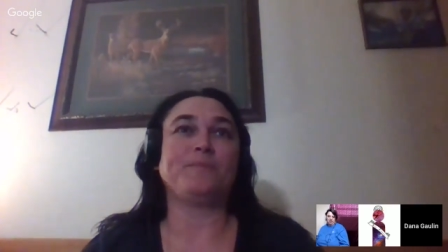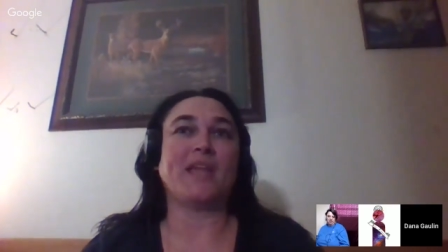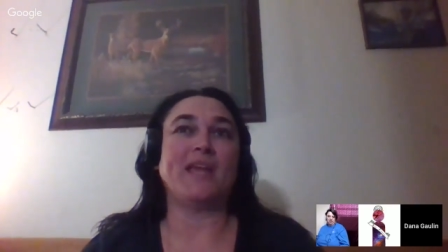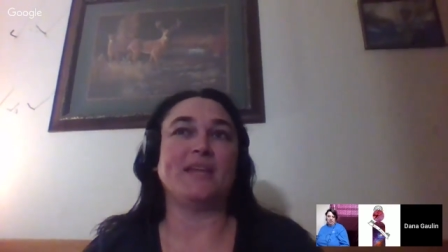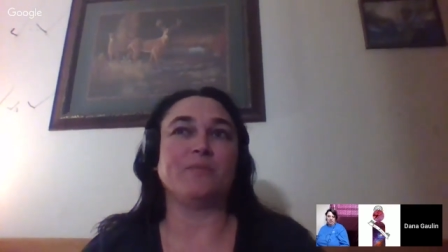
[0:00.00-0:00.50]

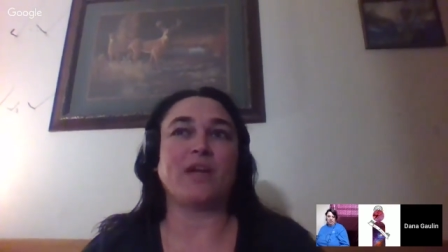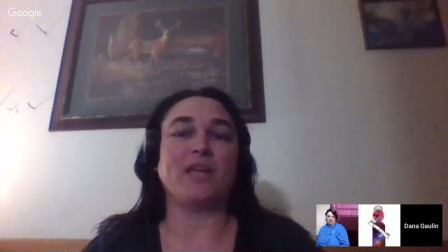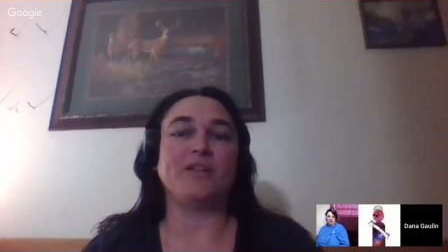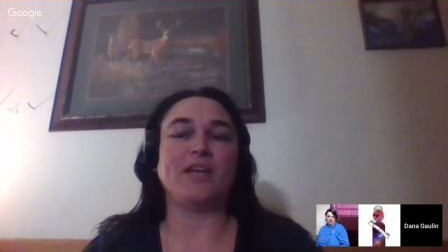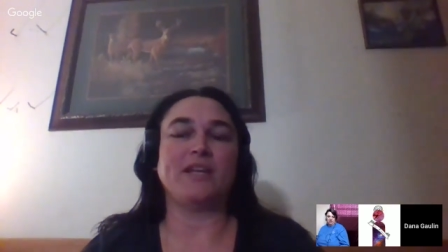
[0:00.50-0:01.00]
and it
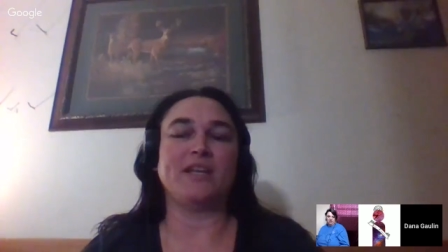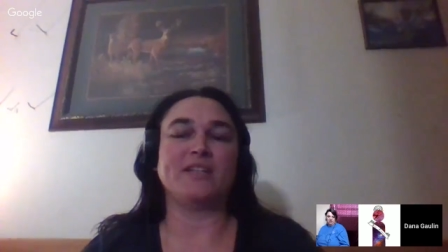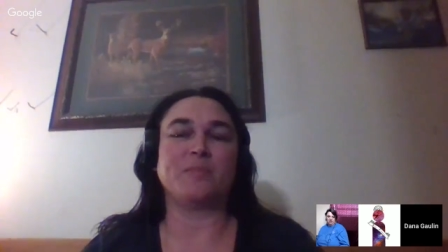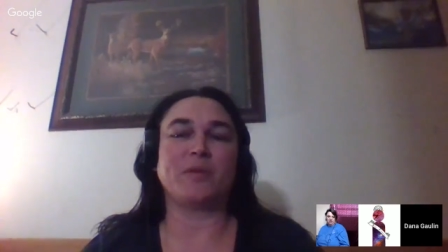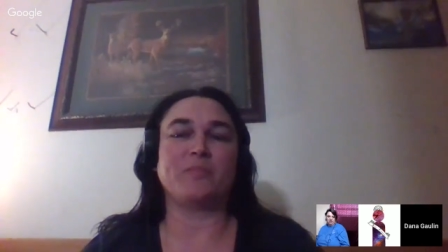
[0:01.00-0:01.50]
regulated
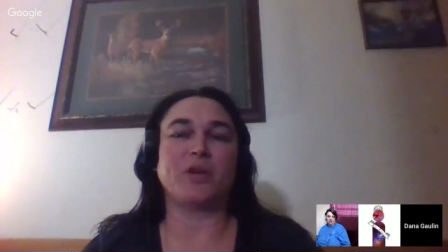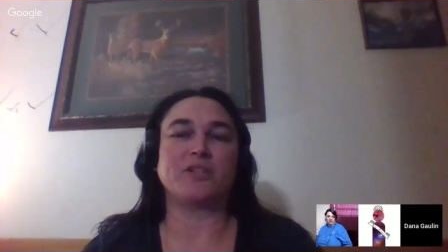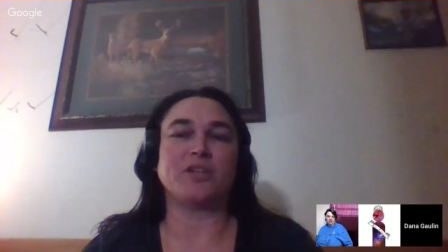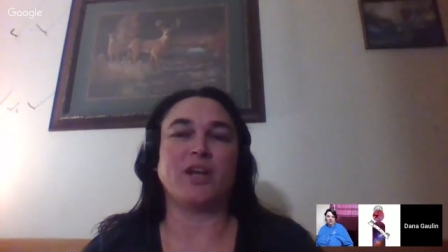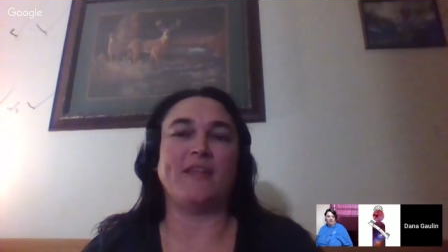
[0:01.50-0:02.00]
his blood
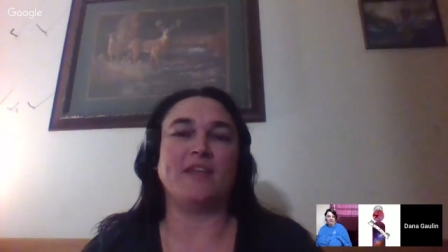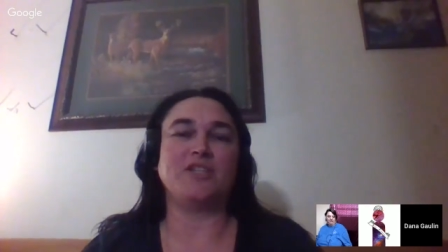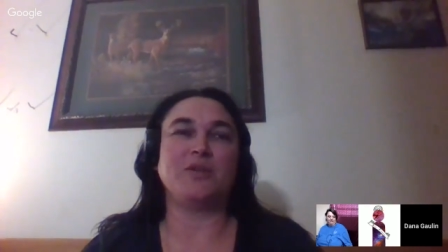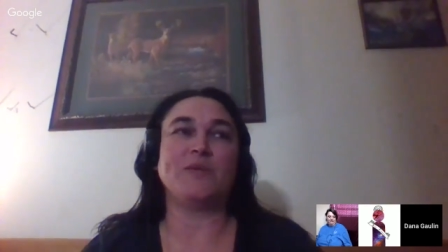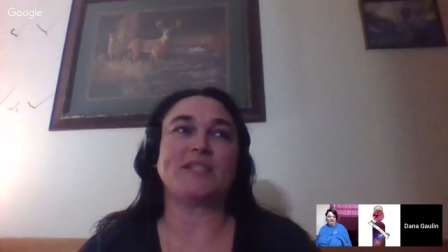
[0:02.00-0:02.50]
pressure. And then
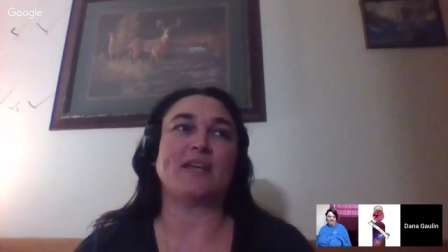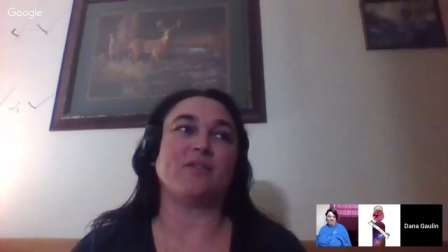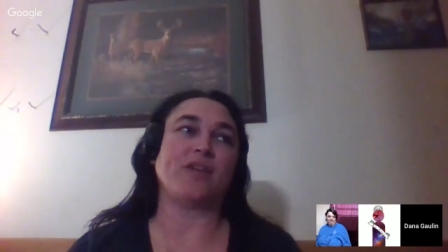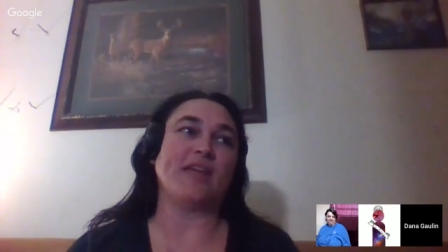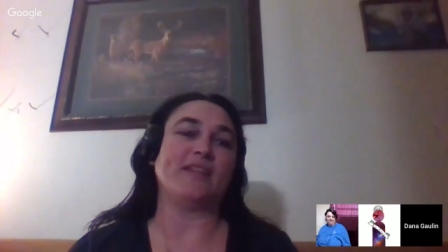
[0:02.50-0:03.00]
she was like,
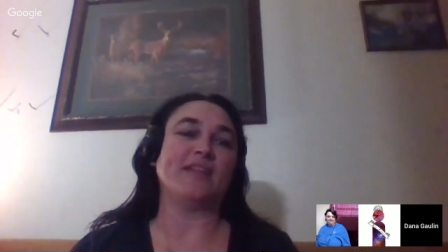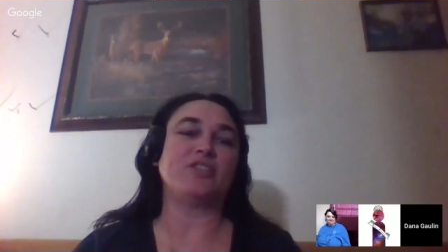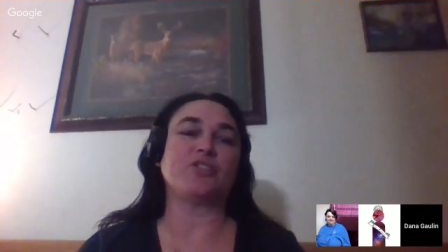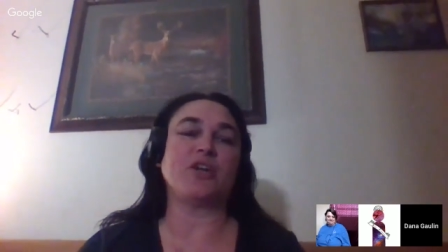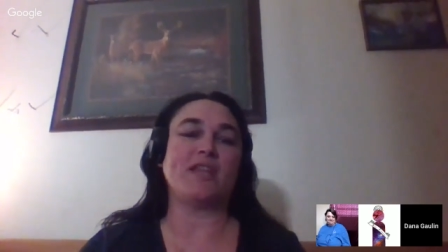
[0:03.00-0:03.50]
okay,
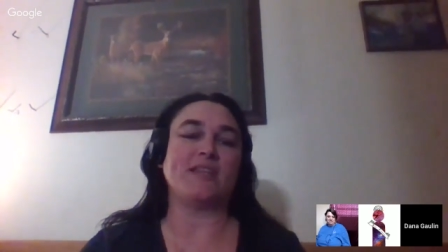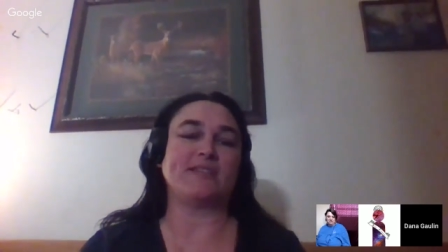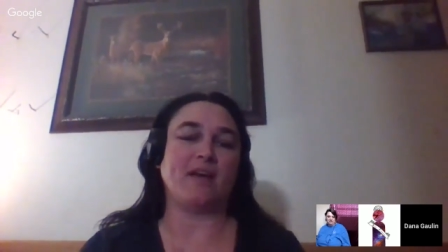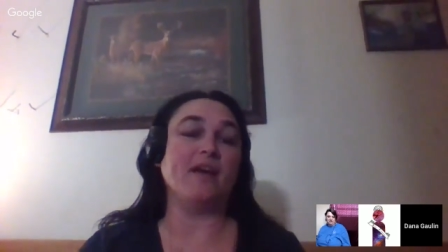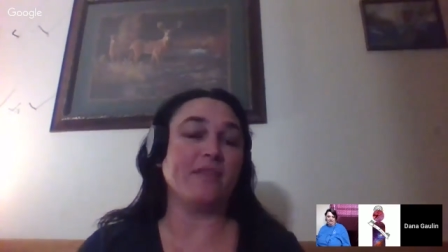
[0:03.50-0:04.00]
let's try
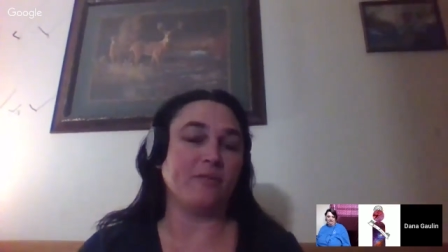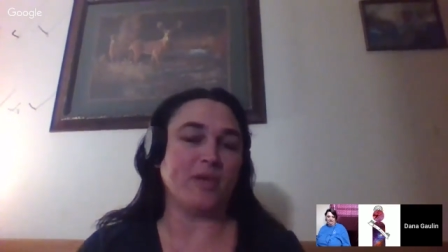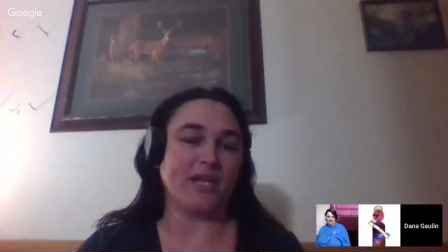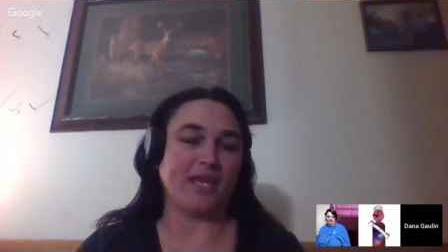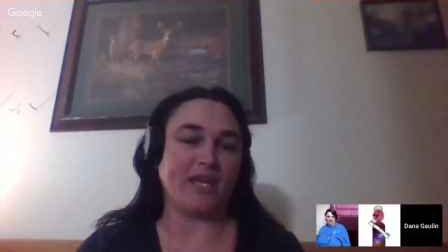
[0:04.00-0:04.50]
this other
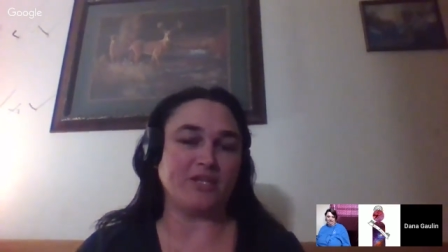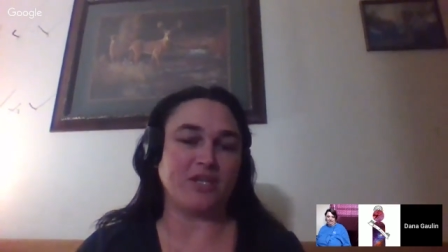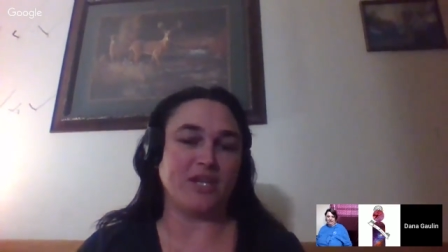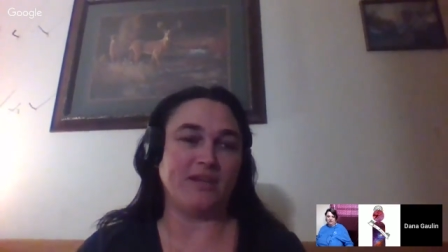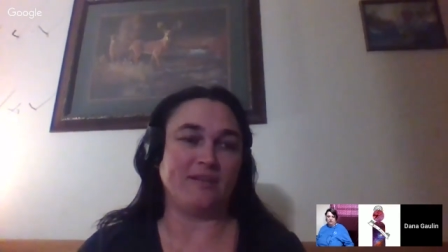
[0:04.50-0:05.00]

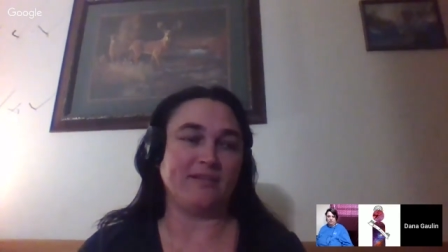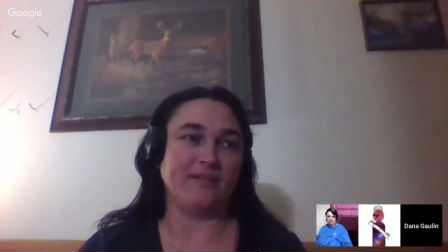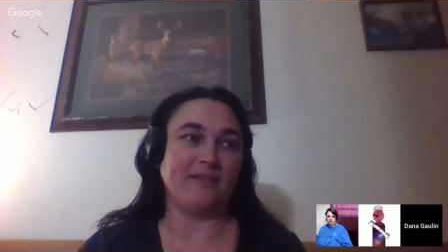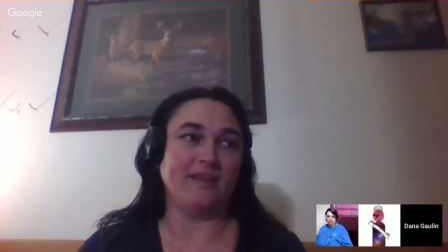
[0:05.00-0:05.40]
medication.